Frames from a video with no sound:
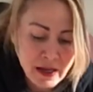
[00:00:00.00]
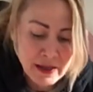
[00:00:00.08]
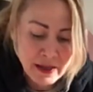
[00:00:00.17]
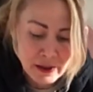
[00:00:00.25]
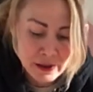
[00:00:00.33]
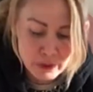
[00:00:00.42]
I
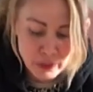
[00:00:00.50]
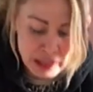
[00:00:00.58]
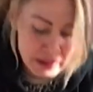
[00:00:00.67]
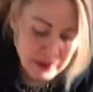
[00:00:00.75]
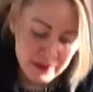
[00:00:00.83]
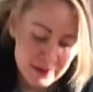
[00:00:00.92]
cannot
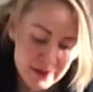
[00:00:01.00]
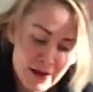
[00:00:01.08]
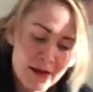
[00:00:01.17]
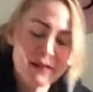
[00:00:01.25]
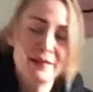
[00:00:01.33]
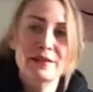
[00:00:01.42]
wait to see
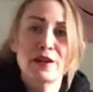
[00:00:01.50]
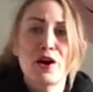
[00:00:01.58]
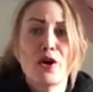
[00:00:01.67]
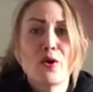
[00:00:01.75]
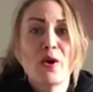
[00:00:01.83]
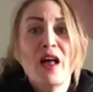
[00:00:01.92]
it.
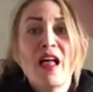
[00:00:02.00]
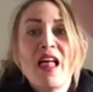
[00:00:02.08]
So